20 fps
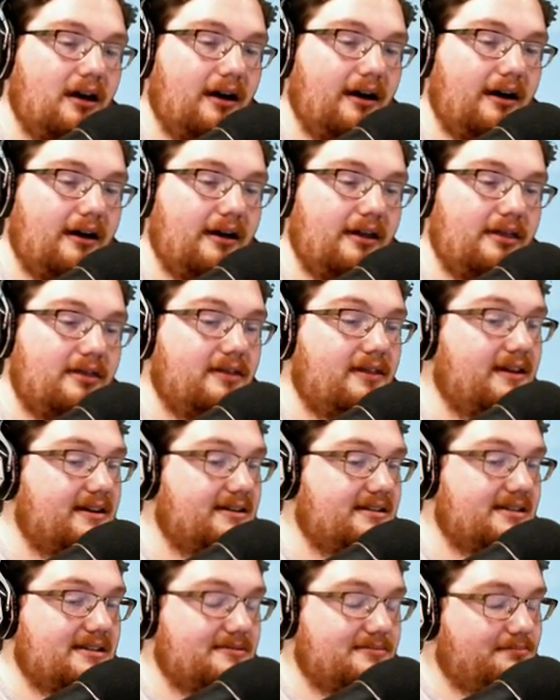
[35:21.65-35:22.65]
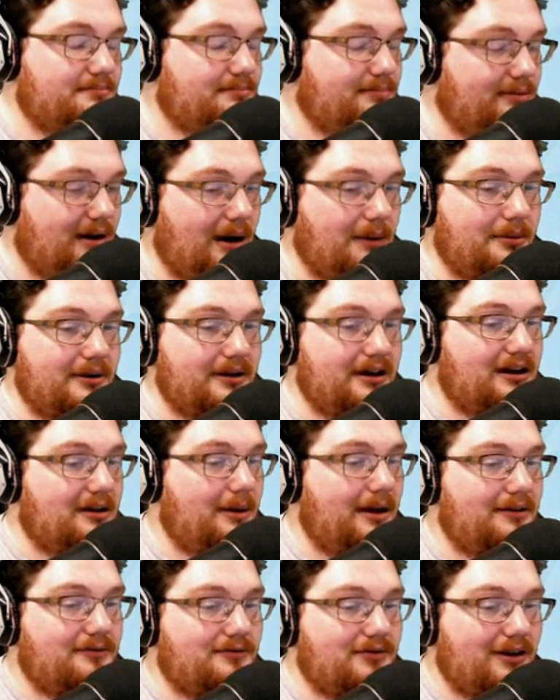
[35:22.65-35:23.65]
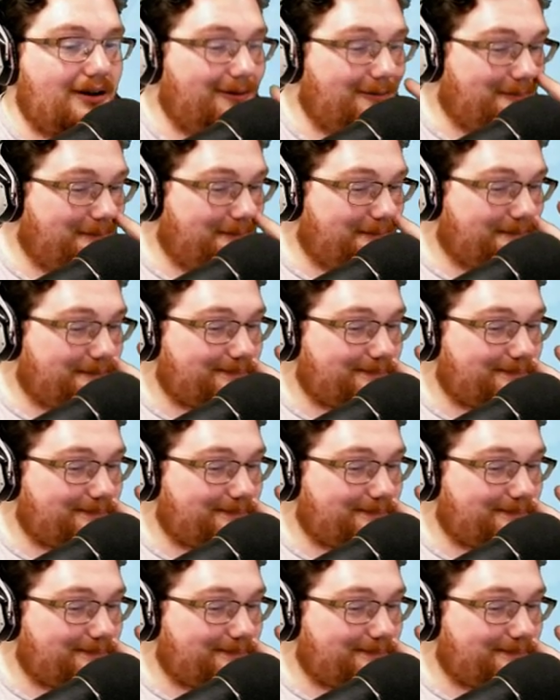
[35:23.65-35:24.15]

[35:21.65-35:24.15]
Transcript: uh, this is probably going to be it for you.